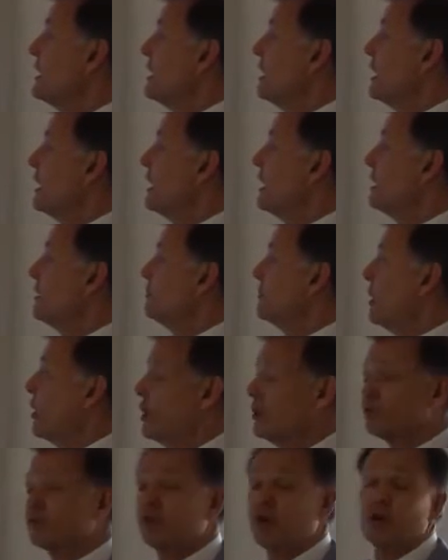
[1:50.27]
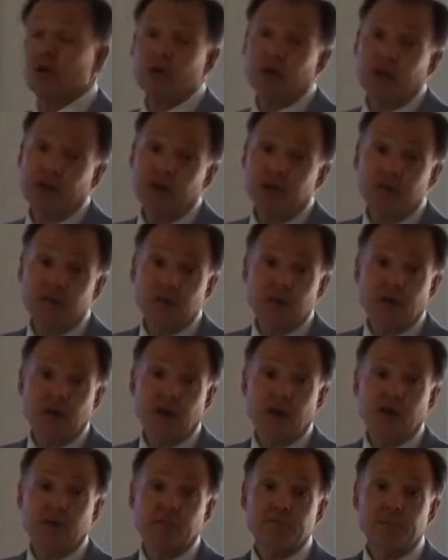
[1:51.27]
Also in
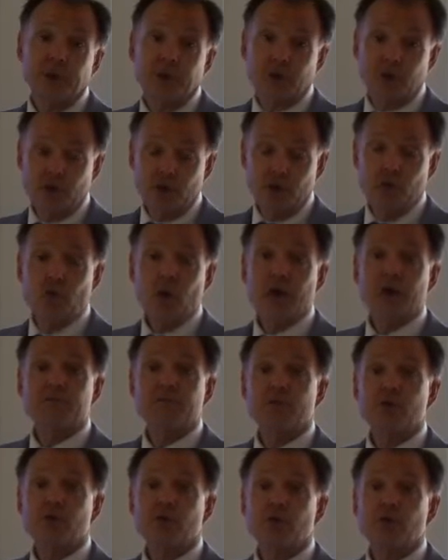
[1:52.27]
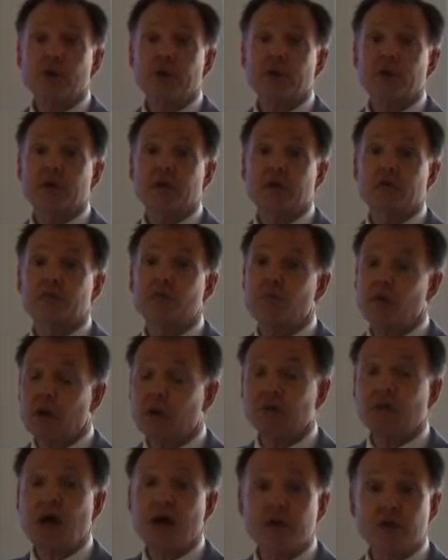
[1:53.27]
the new Wave 2 is
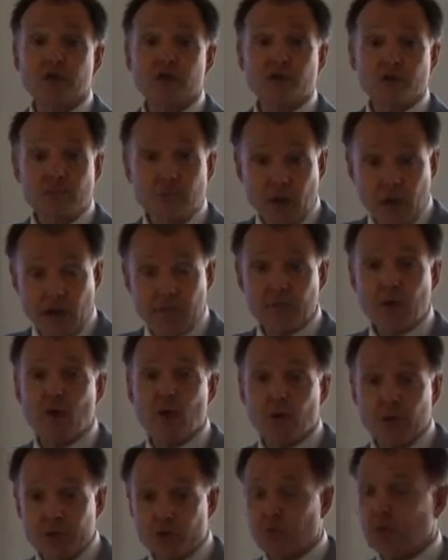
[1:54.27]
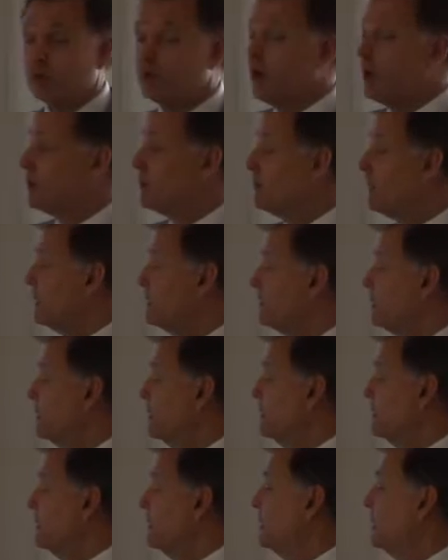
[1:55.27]
multi-user MIMO, which we'll talk about
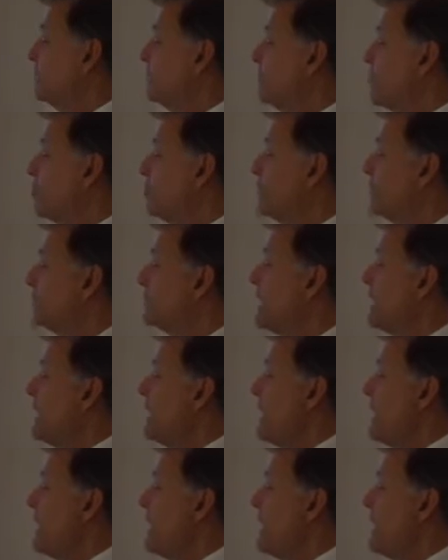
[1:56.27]
in a moment.